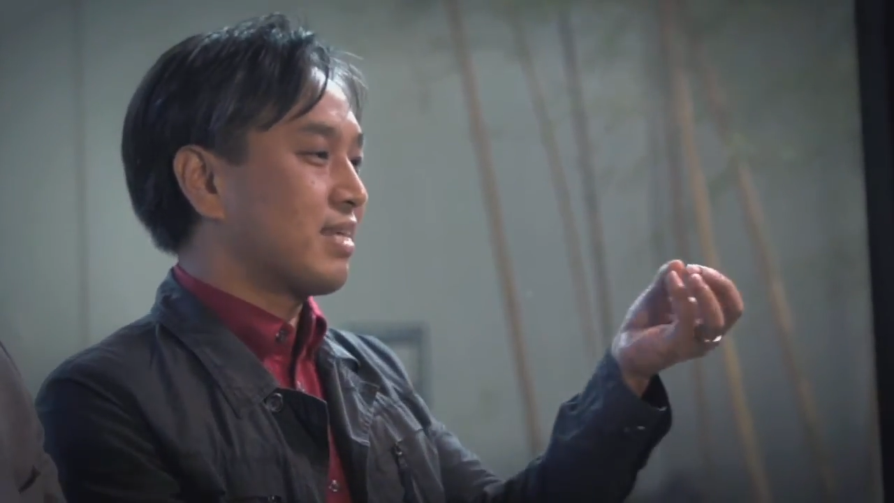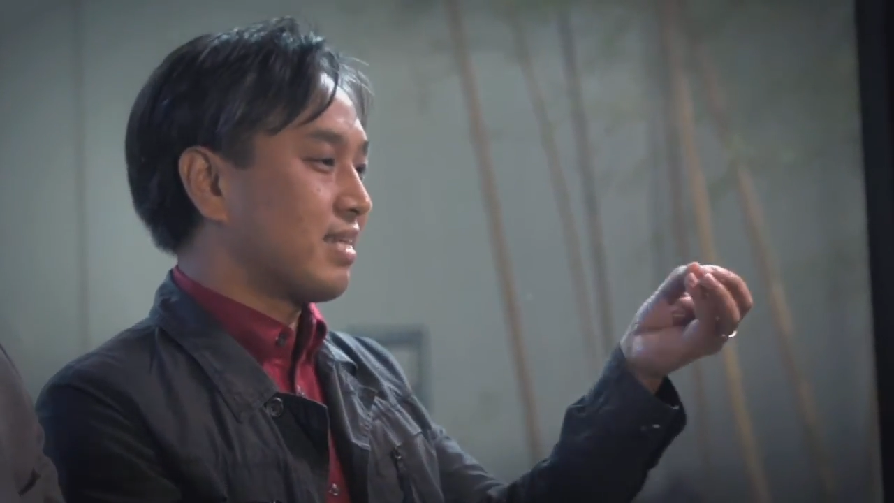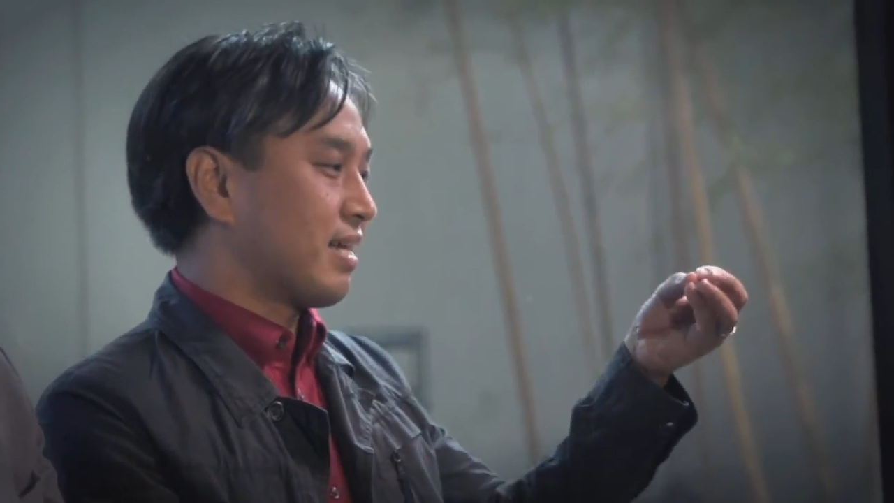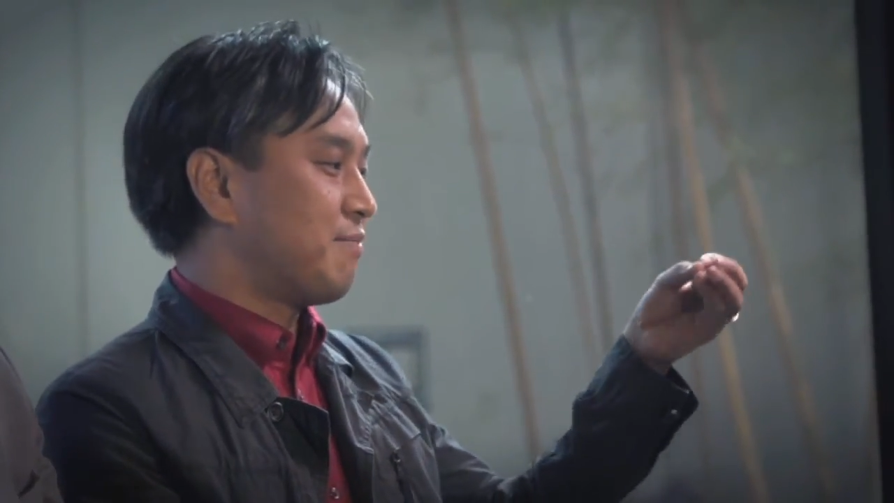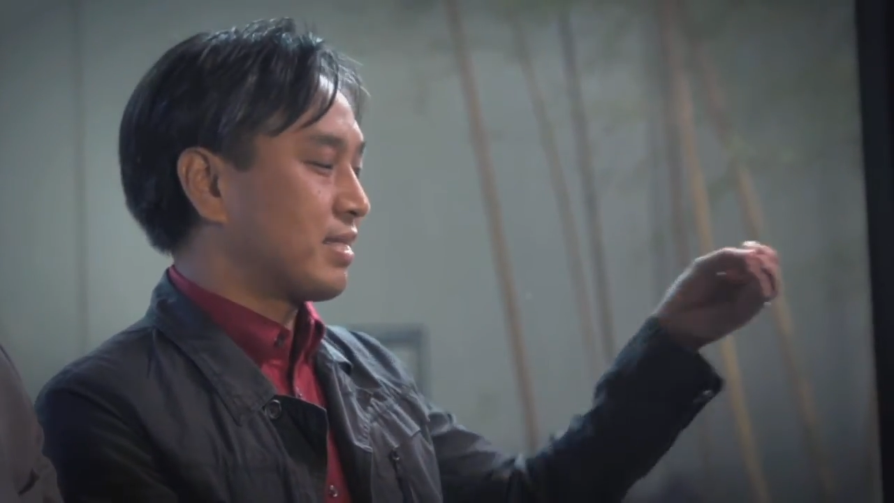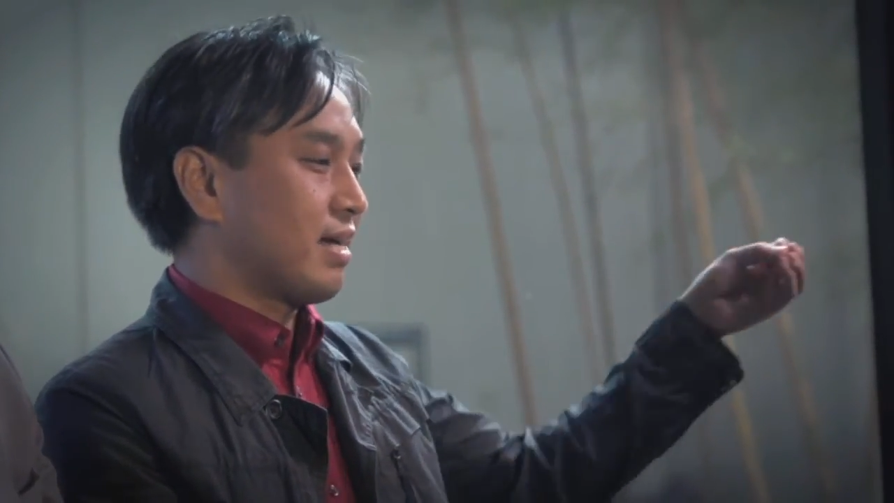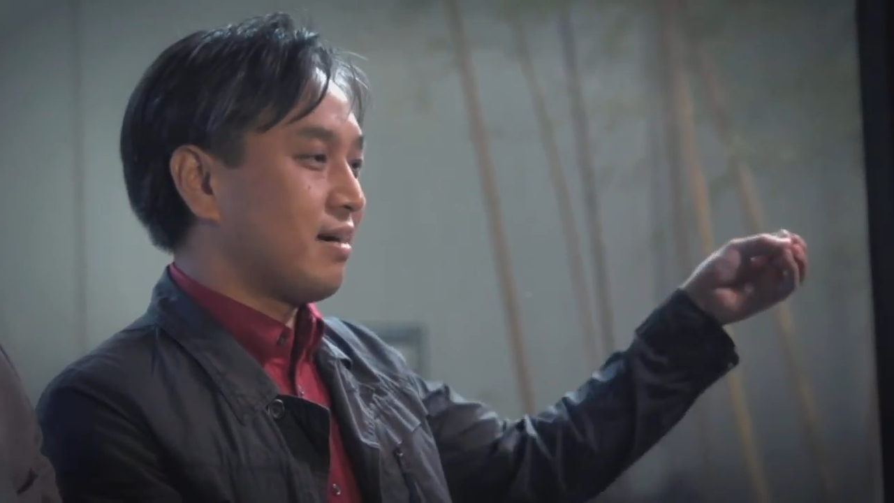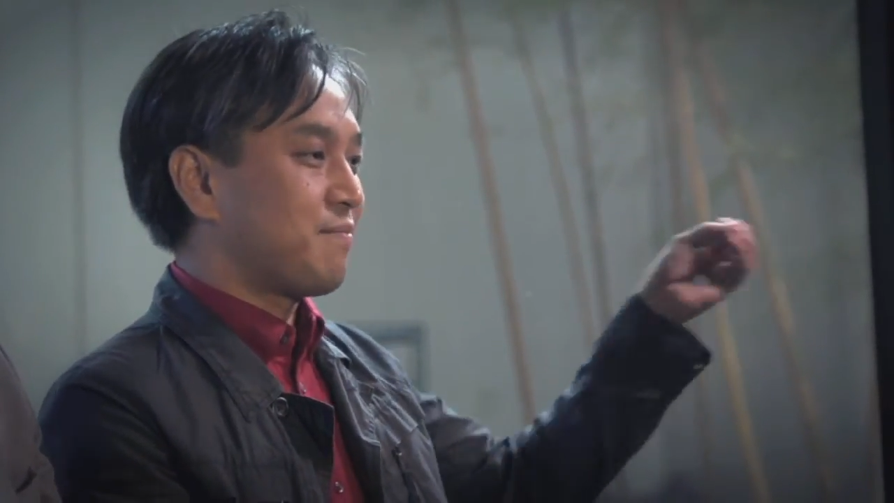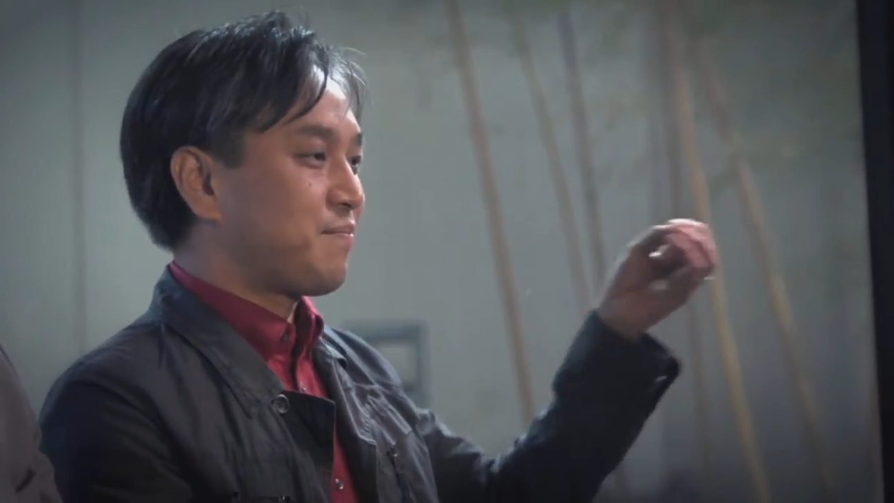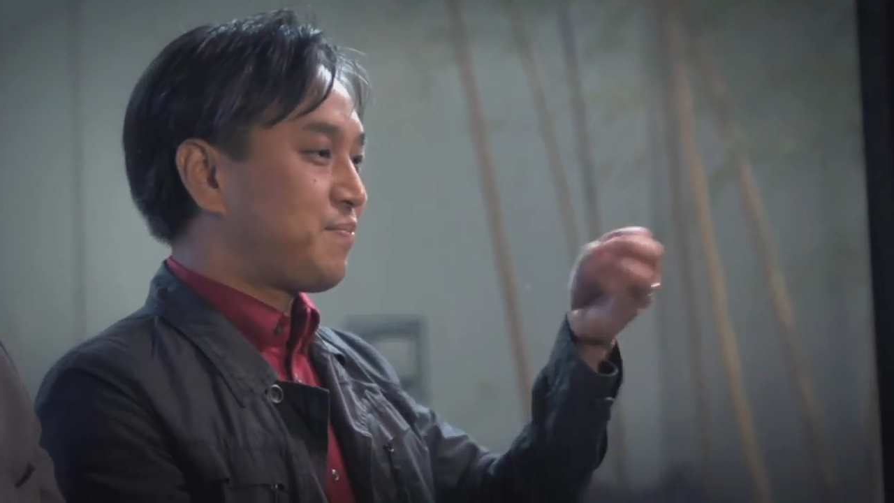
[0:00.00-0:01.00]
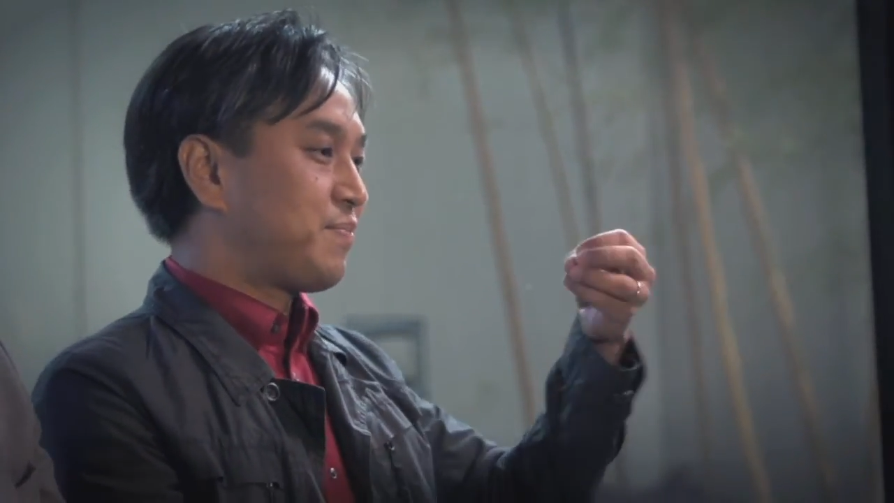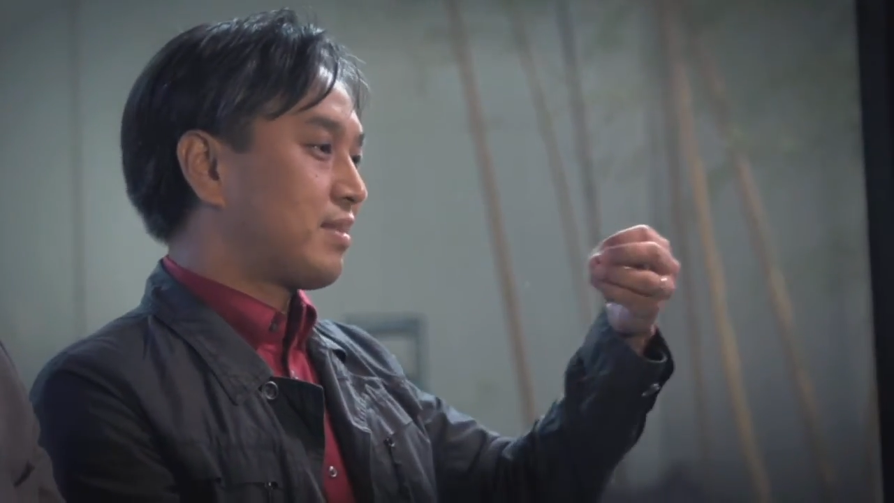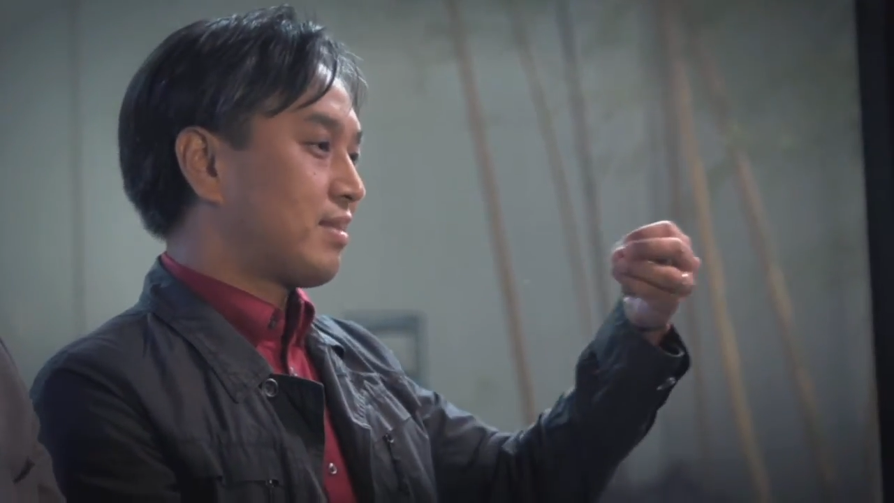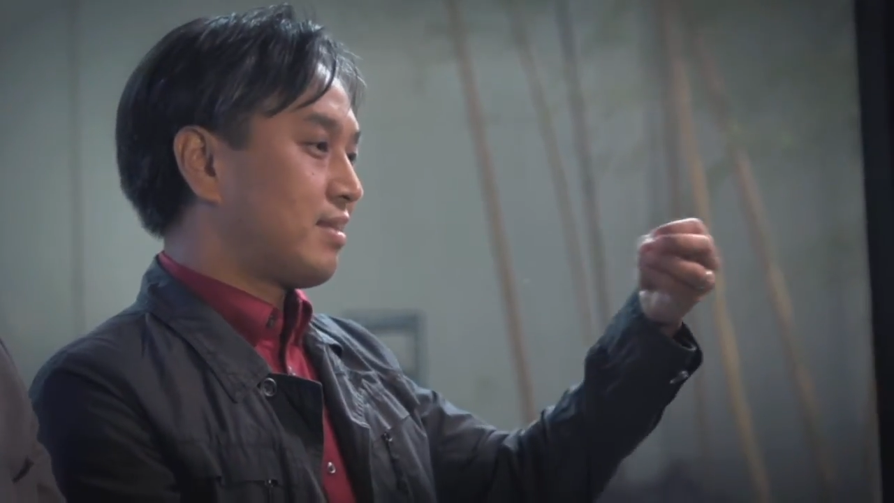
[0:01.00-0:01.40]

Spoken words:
He just runs off going,